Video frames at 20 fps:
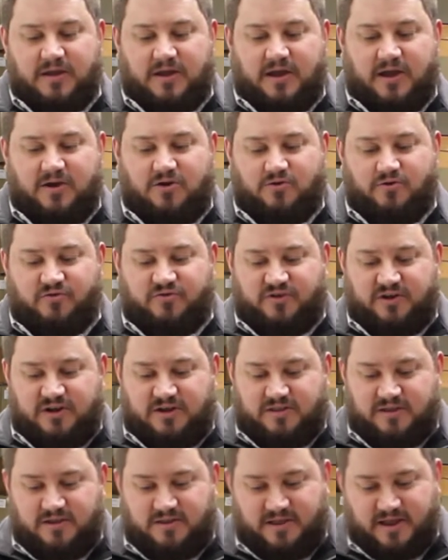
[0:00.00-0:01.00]
and you'll see
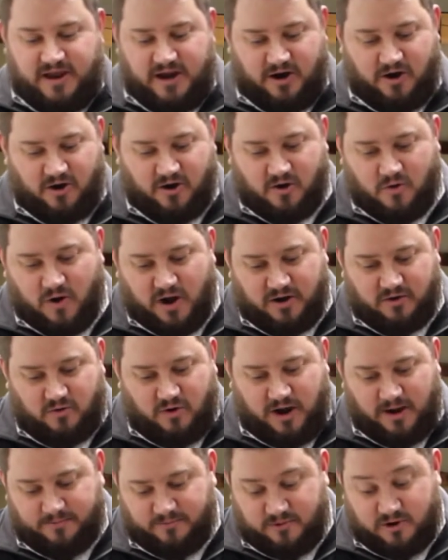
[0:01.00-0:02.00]
that they are
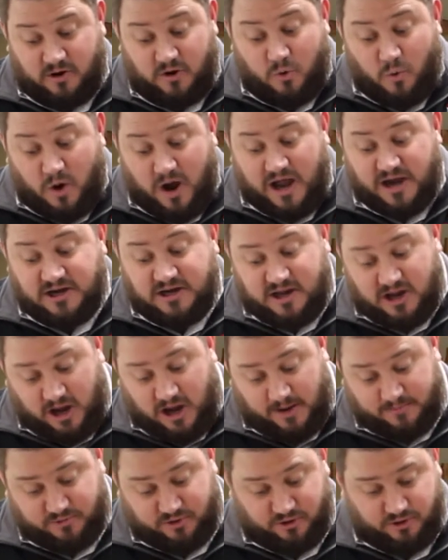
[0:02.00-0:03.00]

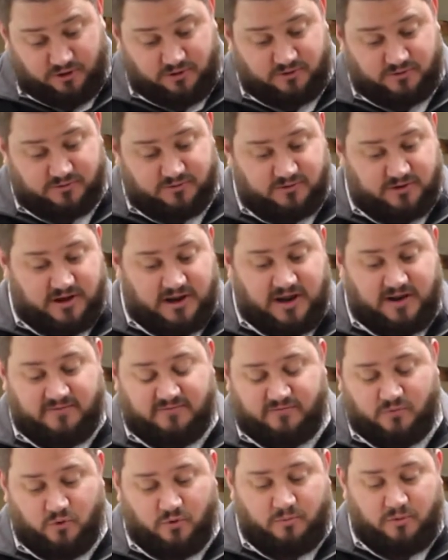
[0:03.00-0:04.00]
quadcopter. They have
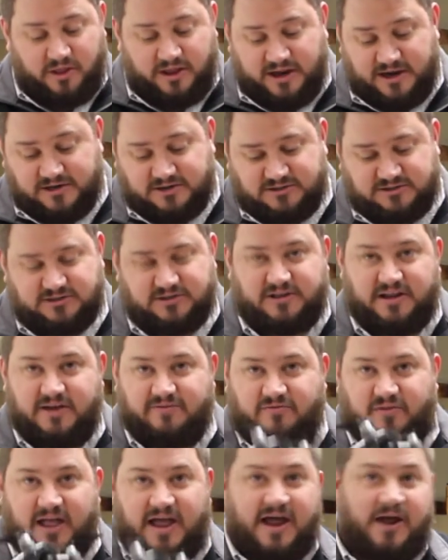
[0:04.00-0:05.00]
4 blades, and they
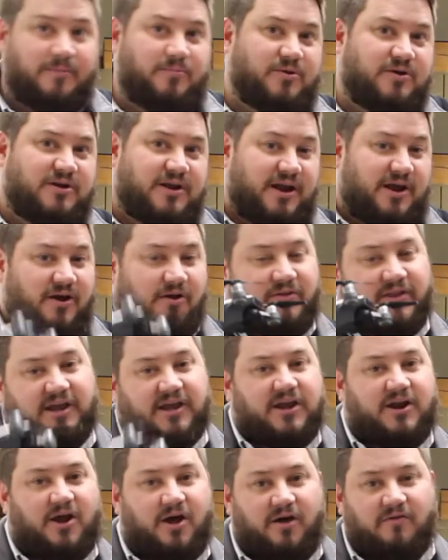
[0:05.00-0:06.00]
fly up and down. They
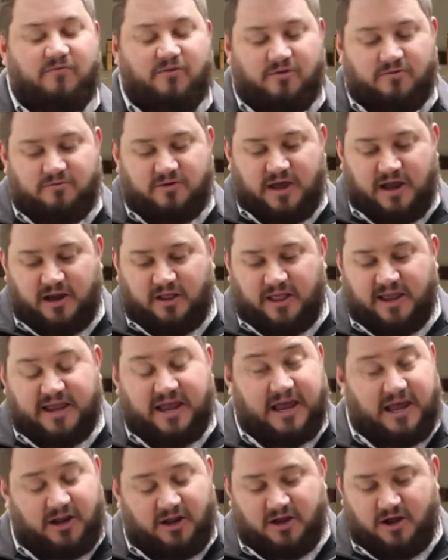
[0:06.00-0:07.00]
can hover, kind of like a
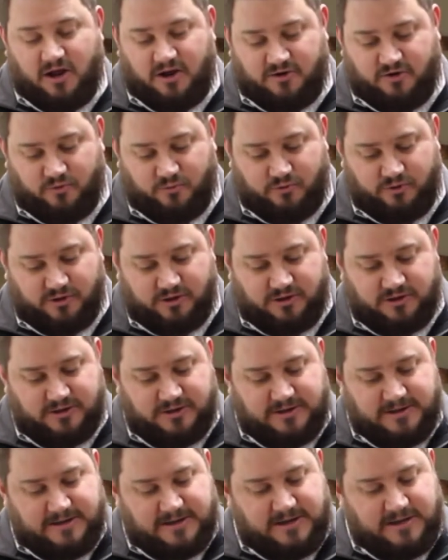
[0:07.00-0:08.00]
helicopter would.
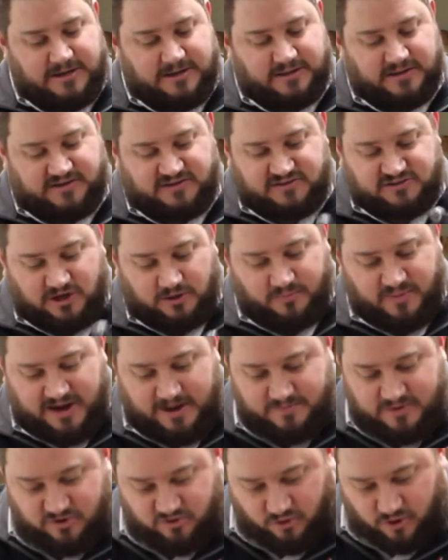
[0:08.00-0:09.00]
This is our
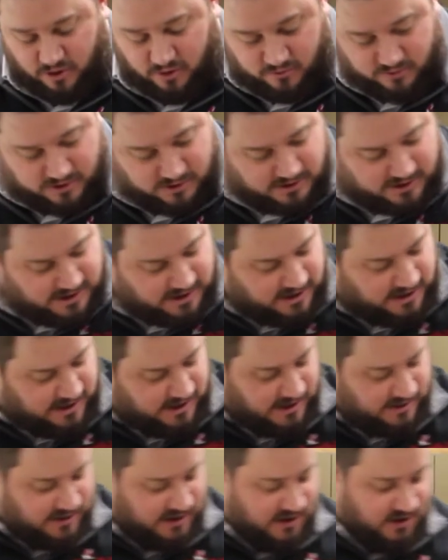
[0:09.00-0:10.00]
baby drone.
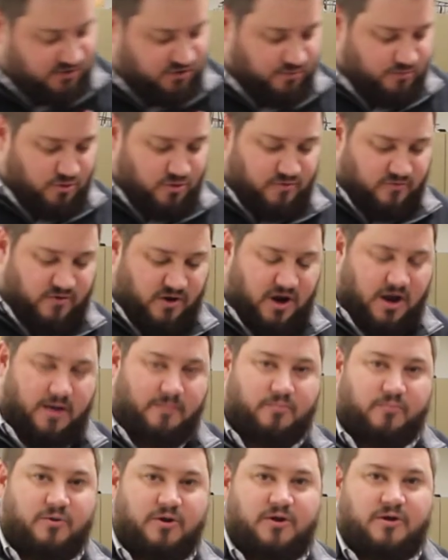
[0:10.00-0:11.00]
And then as you move
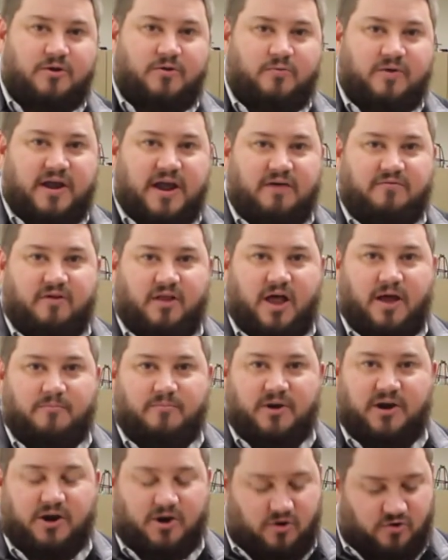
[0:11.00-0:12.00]
up, we have a lot
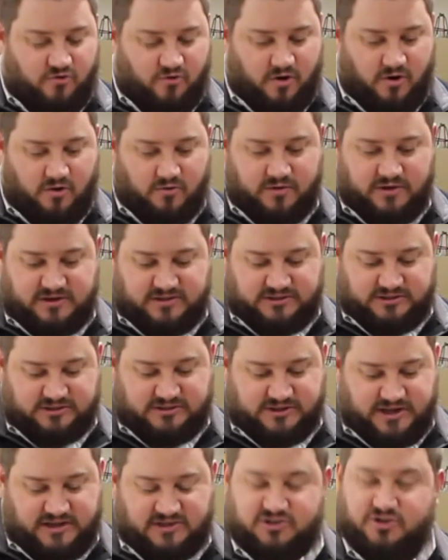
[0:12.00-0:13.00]
bigger drone. This
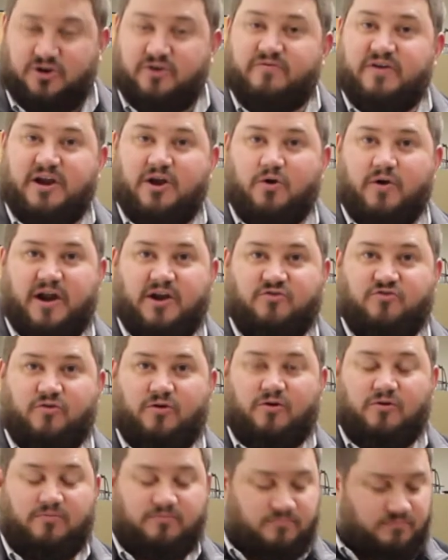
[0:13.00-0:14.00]
is a survey grade
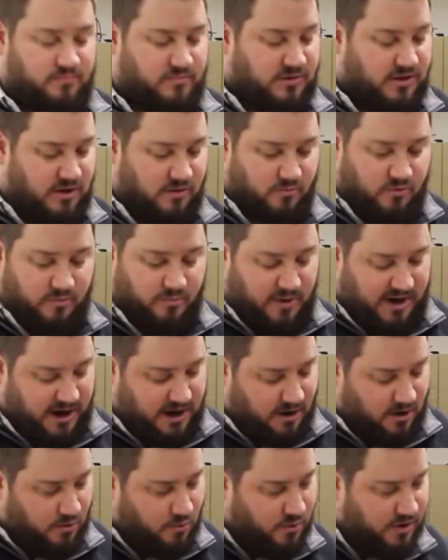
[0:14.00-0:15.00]
drone that would
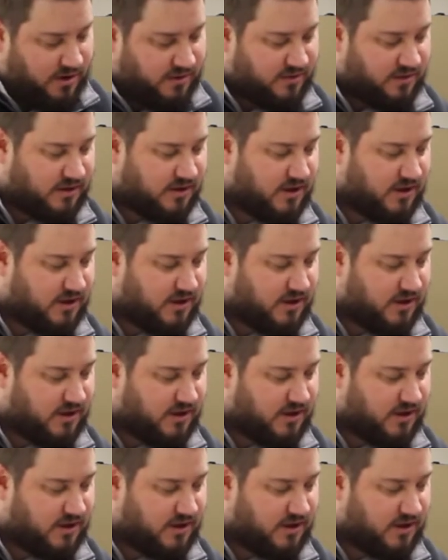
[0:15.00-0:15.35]
pair with